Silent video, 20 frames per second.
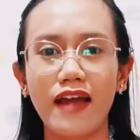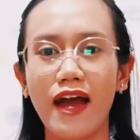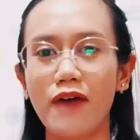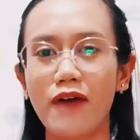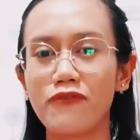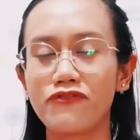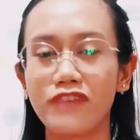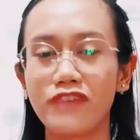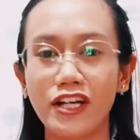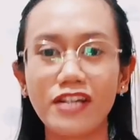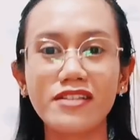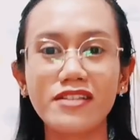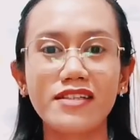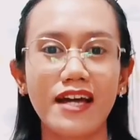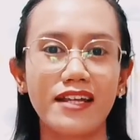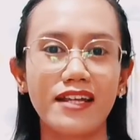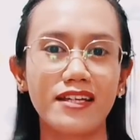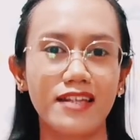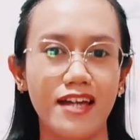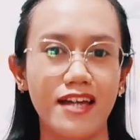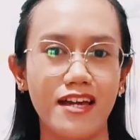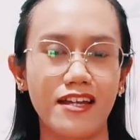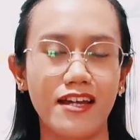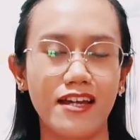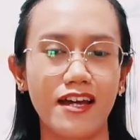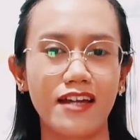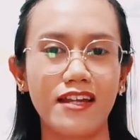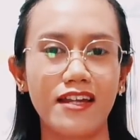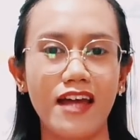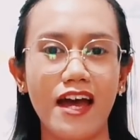am very
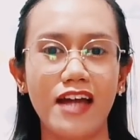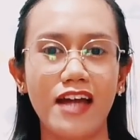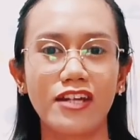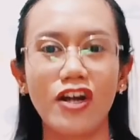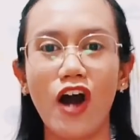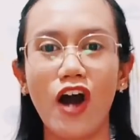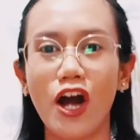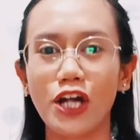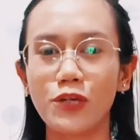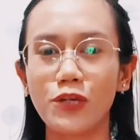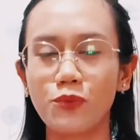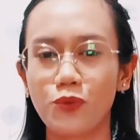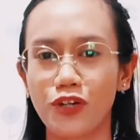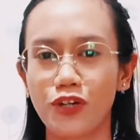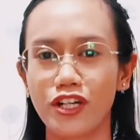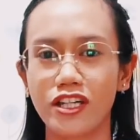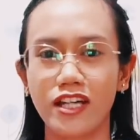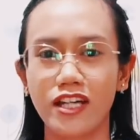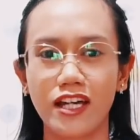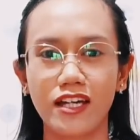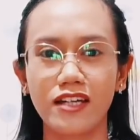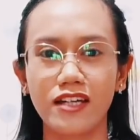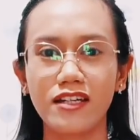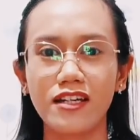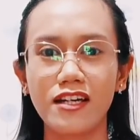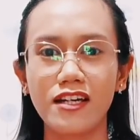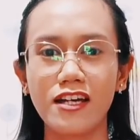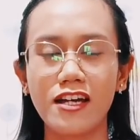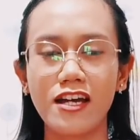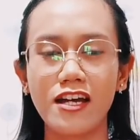dedicated and hardworking.
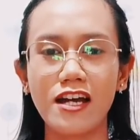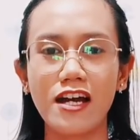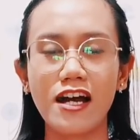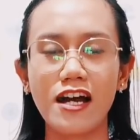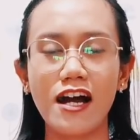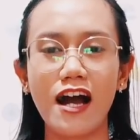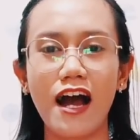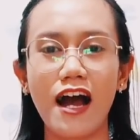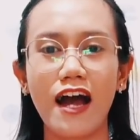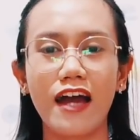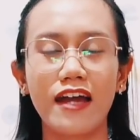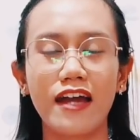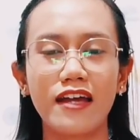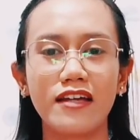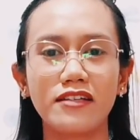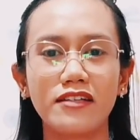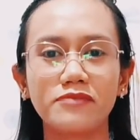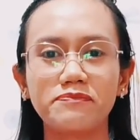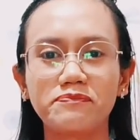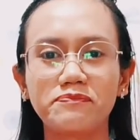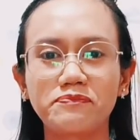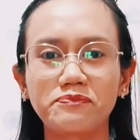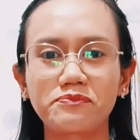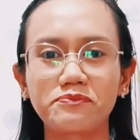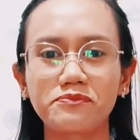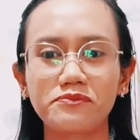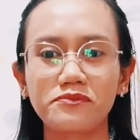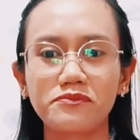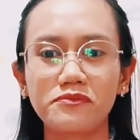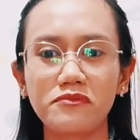I
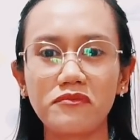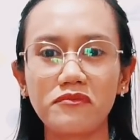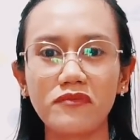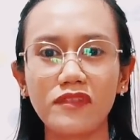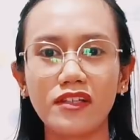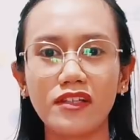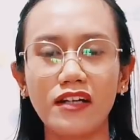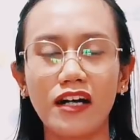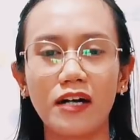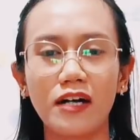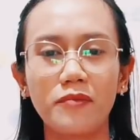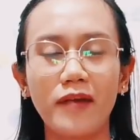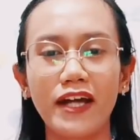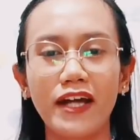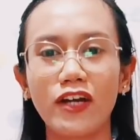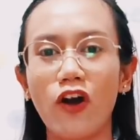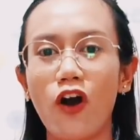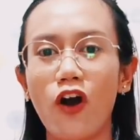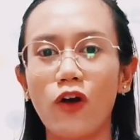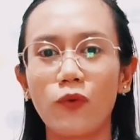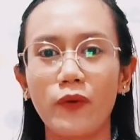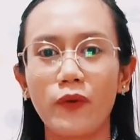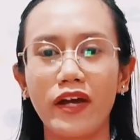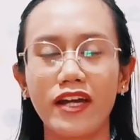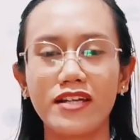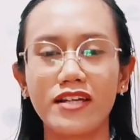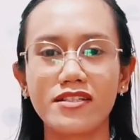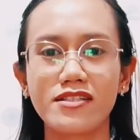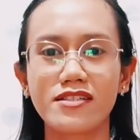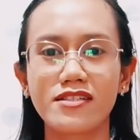
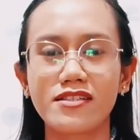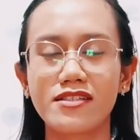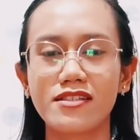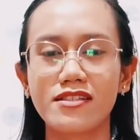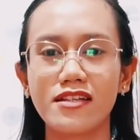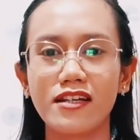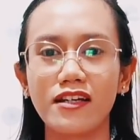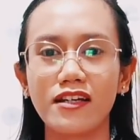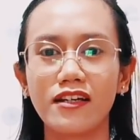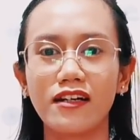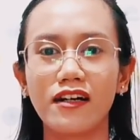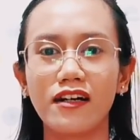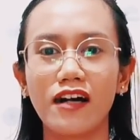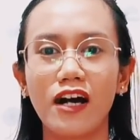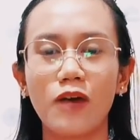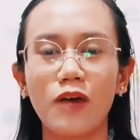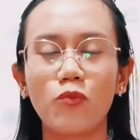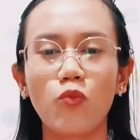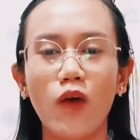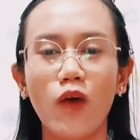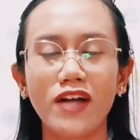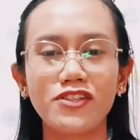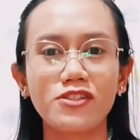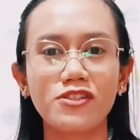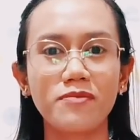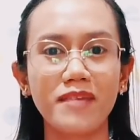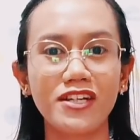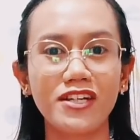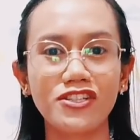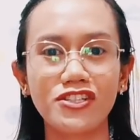always want
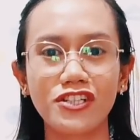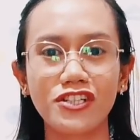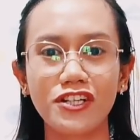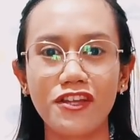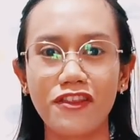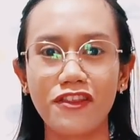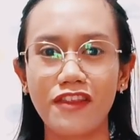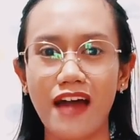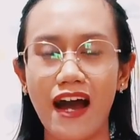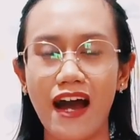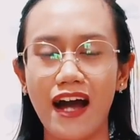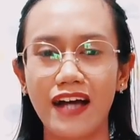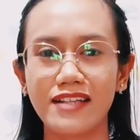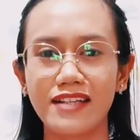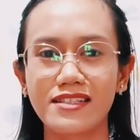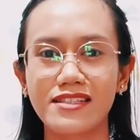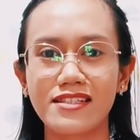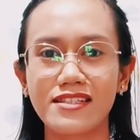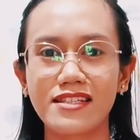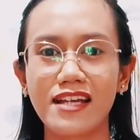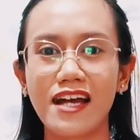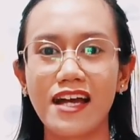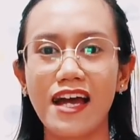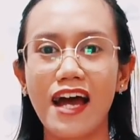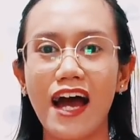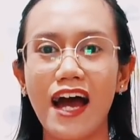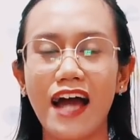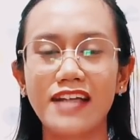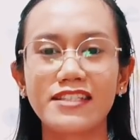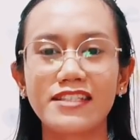to make sure that
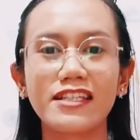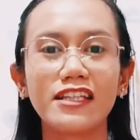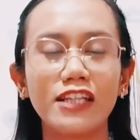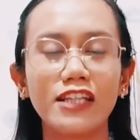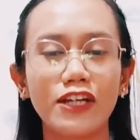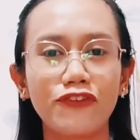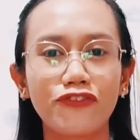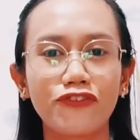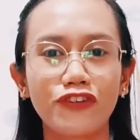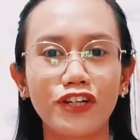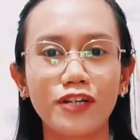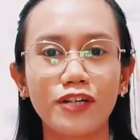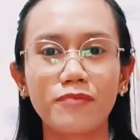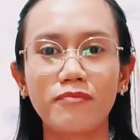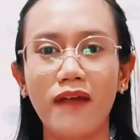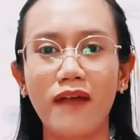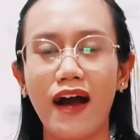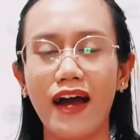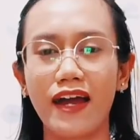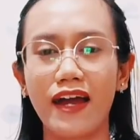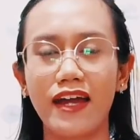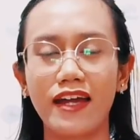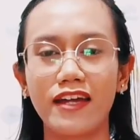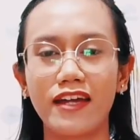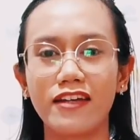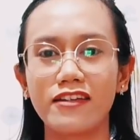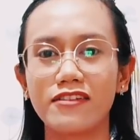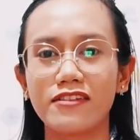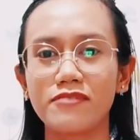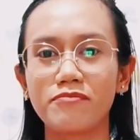I deliver
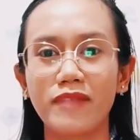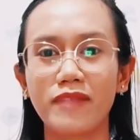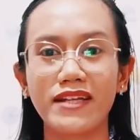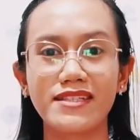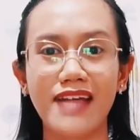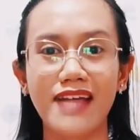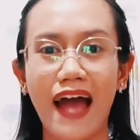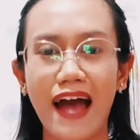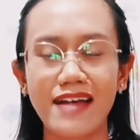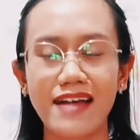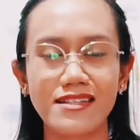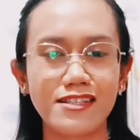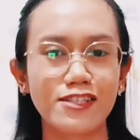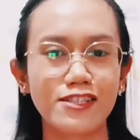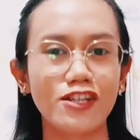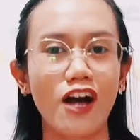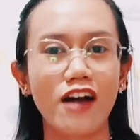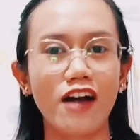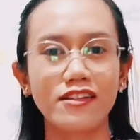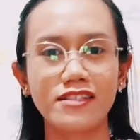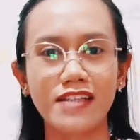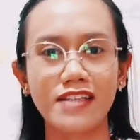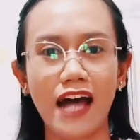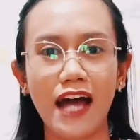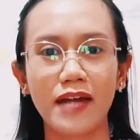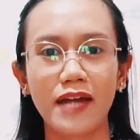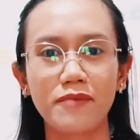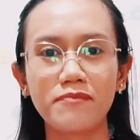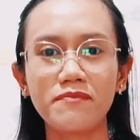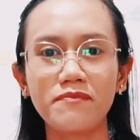my tasks on
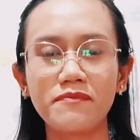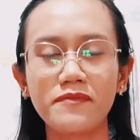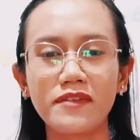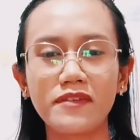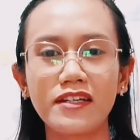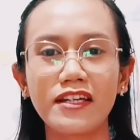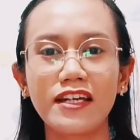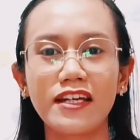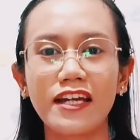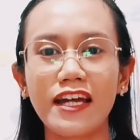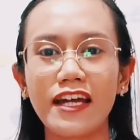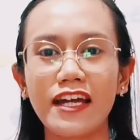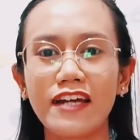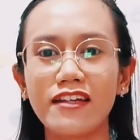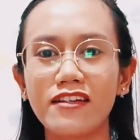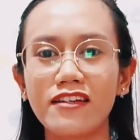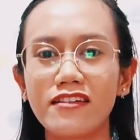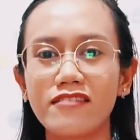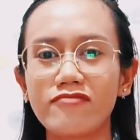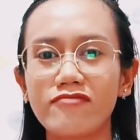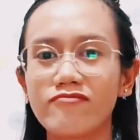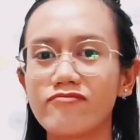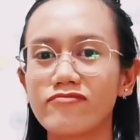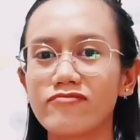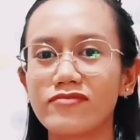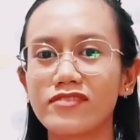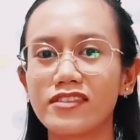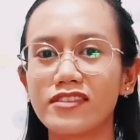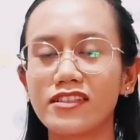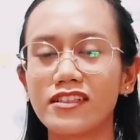time, and
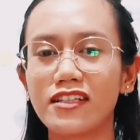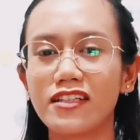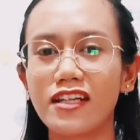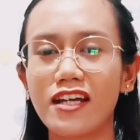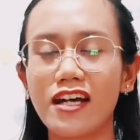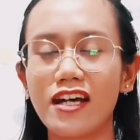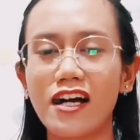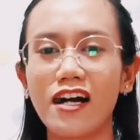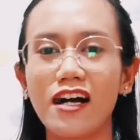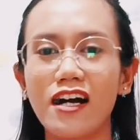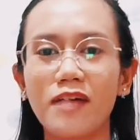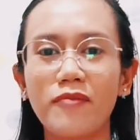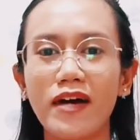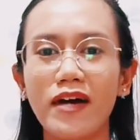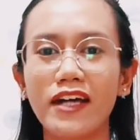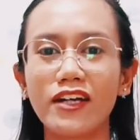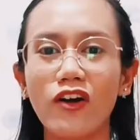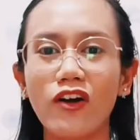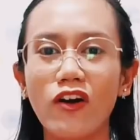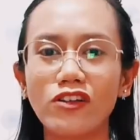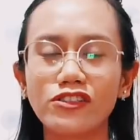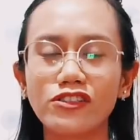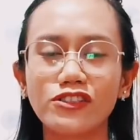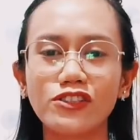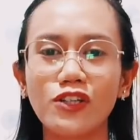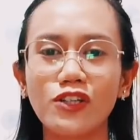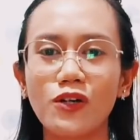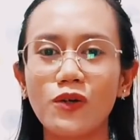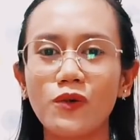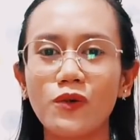I'm
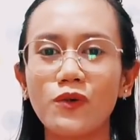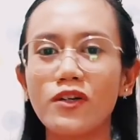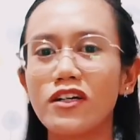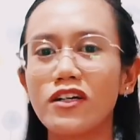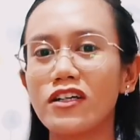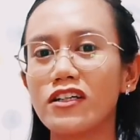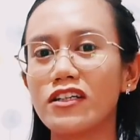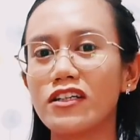also